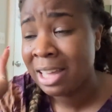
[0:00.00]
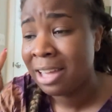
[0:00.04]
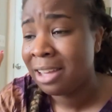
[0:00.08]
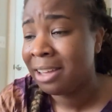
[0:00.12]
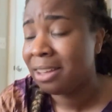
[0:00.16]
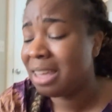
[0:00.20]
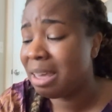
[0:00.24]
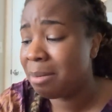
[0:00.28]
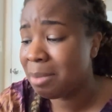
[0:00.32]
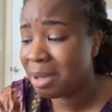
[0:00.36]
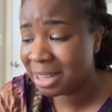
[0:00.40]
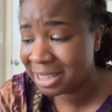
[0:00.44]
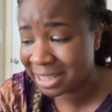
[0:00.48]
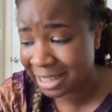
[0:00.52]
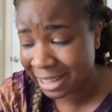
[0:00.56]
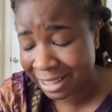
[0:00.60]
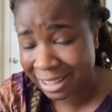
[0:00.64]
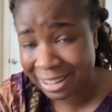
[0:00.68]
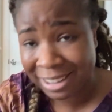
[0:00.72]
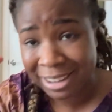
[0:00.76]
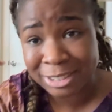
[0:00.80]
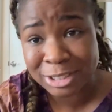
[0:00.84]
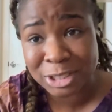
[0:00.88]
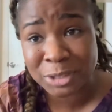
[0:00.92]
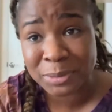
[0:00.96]
give me a
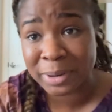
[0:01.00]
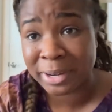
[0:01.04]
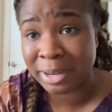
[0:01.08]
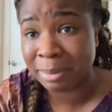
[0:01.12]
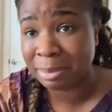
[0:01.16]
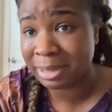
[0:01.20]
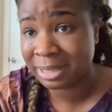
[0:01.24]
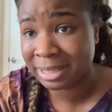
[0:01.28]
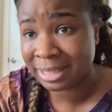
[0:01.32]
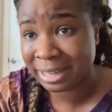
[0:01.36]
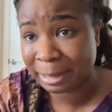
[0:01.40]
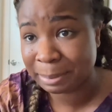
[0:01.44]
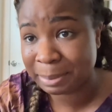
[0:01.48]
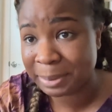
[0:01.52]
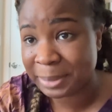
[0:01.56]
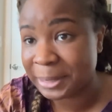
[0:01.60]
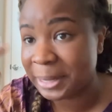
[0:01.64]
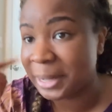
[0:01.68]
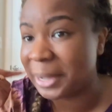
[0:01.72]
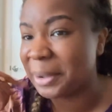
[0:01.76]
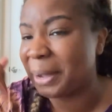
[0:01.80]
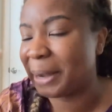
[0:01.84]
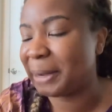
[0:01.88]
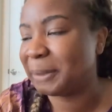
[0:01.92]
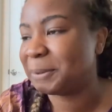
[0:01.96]
second, I just ran up the steps.
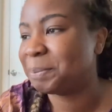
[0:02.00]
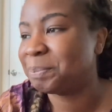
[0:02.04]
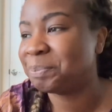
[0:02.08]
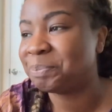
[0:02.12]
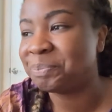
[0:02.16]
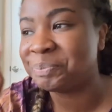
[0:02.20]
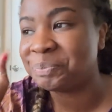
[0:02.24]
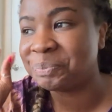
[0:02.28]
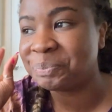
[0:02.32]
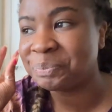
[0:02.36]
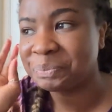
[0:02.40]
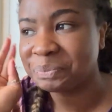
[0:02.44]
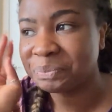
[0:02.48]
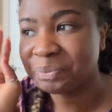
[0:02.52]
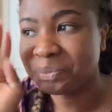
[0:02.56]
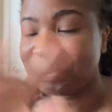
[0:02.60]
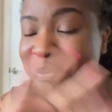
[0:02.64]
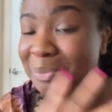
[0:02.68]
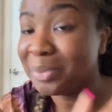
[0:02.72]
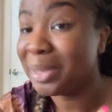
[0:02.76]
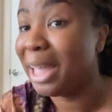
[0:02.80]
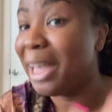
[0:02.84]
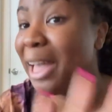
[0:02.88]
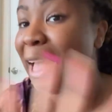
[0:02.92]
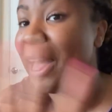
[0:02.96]
Okay.
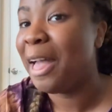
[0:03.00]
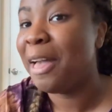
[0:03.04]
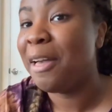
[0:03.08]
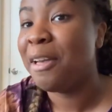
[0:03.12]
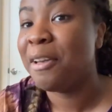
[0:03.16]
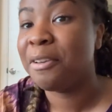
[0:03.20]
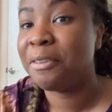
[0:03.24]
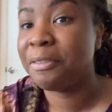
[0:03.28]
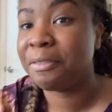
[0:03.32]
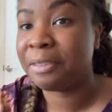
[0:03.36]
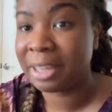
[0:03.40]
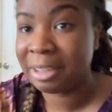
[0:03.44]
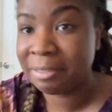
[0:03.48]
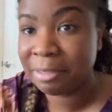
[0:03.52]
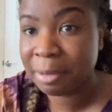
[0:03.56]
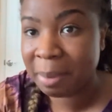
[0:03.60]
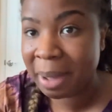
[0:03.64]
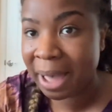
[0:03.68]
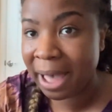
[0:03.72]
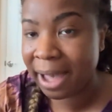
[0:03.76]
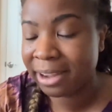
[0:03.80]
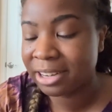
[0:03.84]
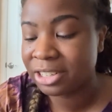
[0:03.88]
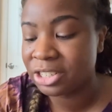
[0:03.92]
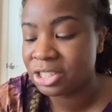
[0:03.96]
Favorite
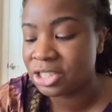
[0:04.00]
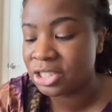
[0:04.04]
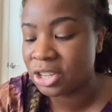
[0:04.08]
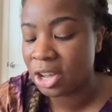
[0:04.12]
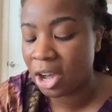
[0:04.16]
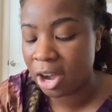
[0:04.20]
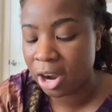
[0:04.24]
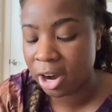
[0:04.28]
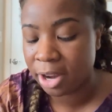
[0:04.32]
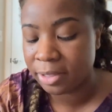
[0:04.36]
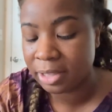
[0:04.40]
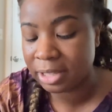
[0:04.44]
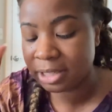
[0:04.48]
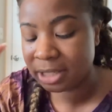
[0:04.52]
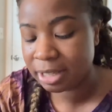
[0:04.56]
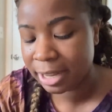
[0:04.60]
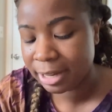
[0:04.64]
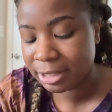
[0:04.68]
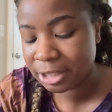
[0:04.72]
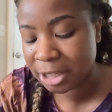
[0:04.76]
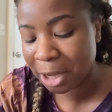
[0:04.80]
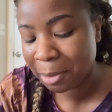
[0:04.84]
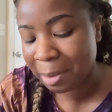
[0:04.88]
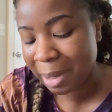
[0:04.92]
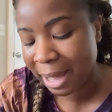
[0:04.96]
packages are the
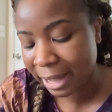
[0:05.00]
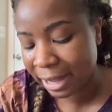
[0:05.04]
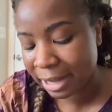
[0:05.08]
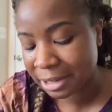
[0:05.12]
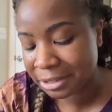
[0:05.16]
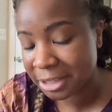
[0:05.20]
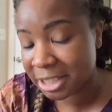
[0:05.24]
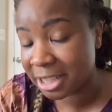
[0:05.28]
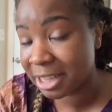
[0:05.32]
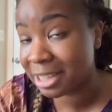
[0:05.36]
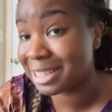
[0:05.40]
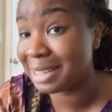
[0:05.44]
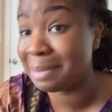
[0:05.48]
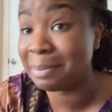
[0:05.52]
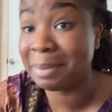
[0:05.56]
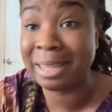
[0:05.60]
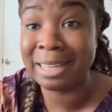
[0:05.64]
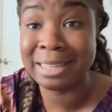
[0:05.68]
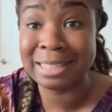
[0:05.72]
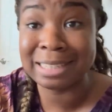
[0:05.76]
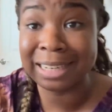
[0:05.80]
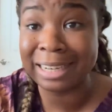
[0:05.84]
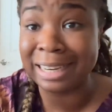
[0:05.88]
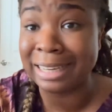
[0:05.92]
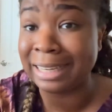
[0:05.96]
DHL packages because it
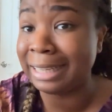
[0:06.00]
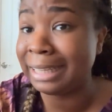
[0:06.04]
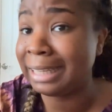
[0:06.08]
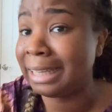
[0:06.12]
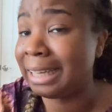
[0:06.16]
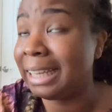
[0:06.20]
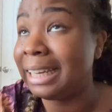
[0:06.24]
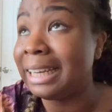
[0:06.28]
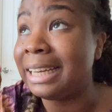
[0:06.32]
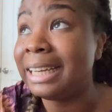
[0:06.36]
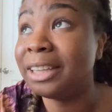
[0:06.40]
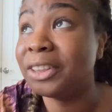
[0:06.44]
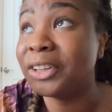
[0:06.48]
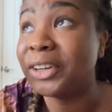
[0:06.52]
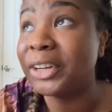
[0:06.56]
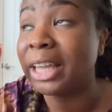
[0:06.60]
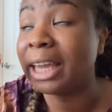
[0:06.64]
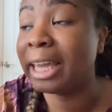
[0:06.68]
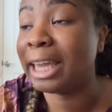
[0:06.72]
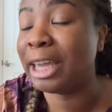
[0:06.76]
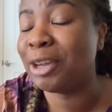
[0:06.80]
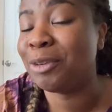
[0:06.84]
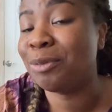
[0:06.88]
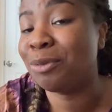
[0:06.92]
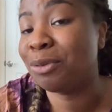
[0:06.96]
means it either
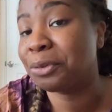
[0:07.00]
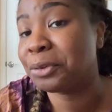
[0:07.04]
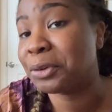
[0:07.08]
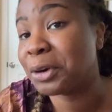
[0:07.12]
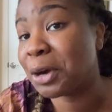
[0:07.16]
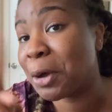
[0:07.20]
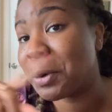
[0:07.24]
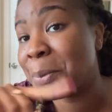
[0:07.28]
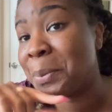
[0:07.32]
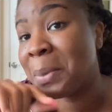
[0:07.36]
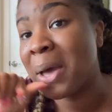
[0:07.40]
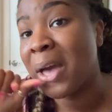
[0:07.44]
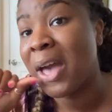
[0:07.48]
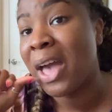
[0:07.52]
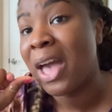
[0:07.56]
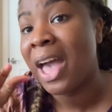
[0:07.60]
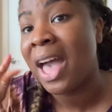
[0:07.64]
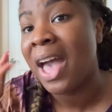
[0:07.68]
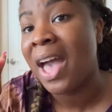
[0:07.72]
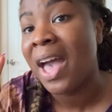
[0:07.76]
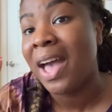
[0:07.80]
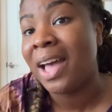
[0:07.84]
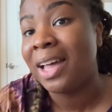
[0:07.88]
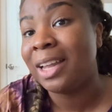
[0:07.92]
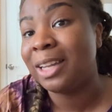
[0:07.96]
came from
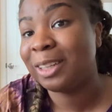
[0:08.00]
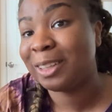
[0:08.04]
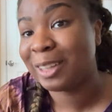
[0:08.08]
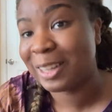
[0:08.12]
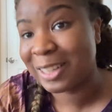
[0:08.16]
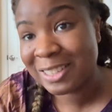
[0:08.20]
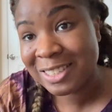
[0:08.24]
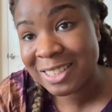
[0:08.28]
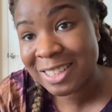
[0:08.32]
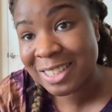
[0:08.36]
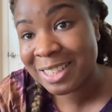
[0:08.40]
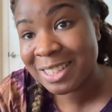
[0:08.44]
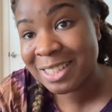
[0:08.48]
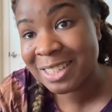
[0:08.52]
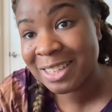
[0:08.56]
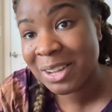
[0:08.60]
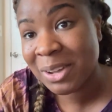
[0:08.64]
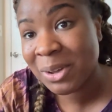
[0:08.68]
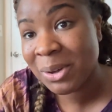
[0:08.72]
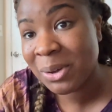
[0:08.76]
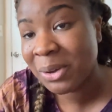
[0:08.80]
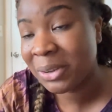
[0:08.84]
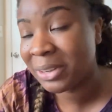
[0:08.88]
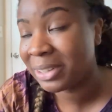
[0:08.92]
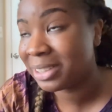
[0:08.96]
London
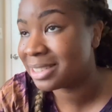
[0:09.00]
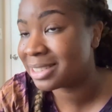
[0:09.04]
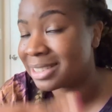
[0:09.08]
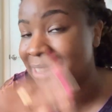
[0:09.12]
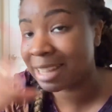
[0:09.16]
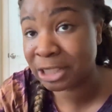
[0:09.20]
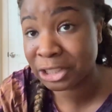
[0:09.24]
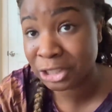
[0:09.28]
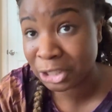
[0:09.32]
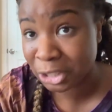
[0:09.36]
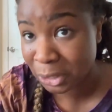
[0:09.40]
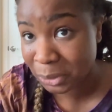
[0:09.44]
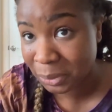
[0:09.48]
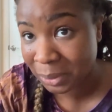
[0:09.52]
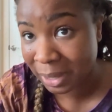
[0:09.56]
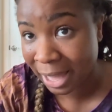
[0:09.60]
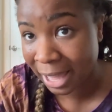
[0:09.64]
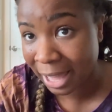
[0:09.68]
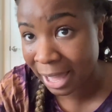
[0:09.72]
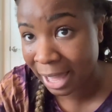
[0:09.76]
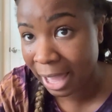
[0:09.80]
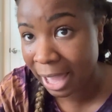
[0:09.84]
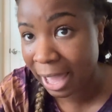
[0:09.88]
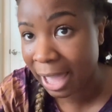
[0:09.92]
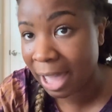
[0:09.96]
/ the
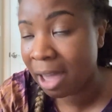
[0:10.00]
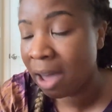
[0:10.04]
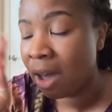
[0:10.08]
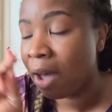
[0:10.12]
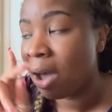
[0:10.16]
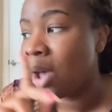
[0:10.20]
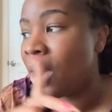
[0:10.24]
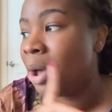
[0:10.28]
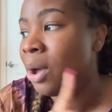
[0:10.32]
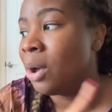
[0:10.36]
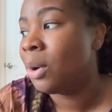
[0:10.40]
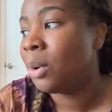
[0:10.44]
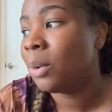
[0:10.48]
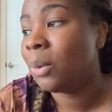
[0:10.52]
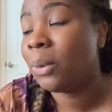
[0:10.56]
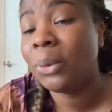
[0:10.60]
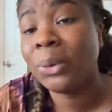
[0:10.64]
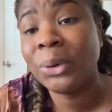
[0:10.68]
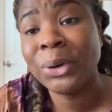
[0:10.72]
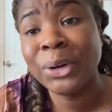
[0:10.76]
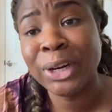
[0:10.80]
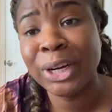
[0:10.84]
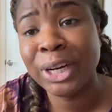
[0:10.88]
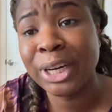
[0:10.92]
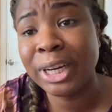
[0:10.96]
UK
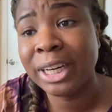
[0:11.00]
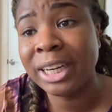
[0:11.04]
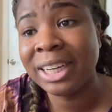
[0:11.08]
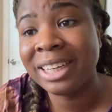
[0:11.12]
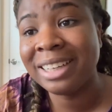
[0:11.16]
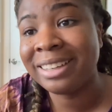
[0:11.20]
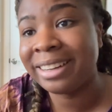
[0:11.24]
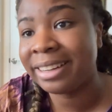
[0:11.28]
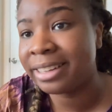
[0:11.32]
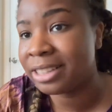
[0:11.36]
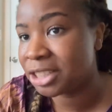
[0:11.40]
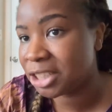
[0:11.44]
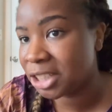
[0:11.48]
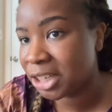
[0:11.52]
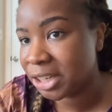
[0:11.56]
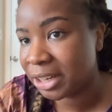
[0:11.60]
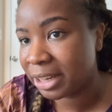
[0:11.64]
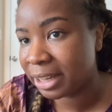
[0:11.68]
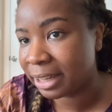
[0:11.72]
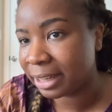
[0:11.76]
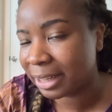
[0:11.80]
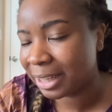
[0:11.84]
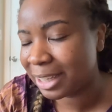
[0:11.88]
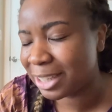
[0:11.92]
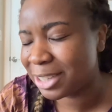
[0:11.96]
or
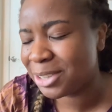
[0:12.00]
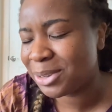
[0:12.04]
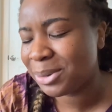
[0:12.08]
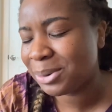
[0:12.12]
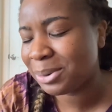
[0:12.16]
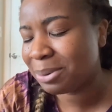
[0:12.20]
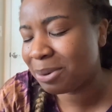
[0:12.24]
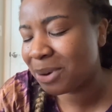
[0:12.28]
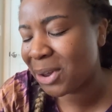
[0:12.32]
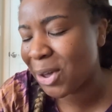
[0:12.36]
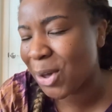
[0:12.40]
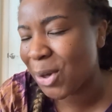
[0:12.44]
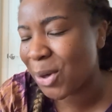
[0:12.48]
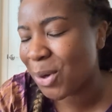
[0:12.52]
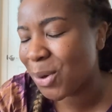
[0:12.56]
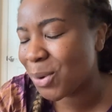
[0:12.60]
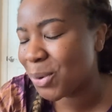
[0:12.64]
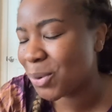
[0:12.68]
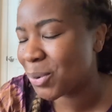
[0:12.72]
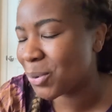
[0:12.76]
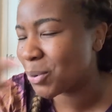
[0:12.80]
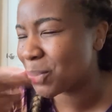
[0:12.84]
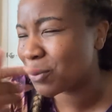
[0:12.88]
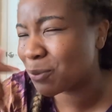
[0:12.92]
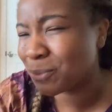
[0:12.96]
Nigeria.
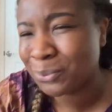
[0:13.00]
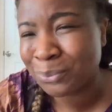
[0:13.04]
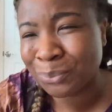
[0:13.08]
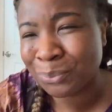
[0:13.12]
And